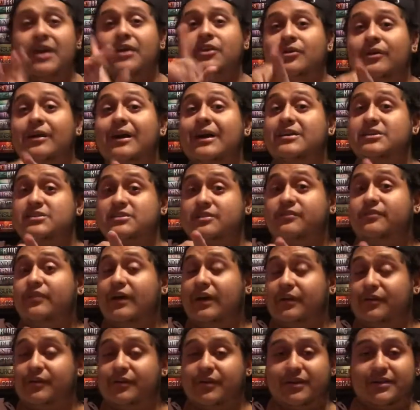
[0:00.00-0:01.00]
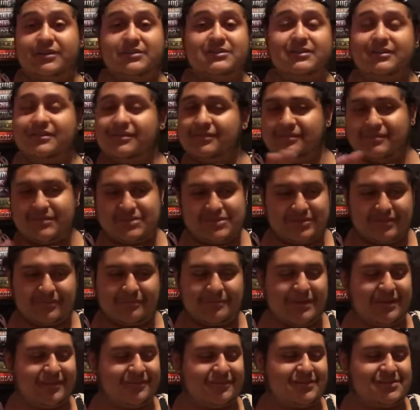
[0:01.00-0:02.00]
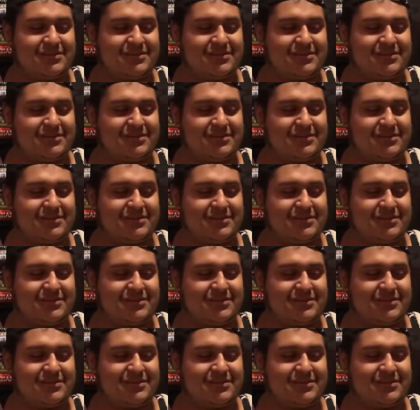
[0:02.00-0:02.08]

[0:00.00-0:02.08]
You guys should follow her. She's amazing.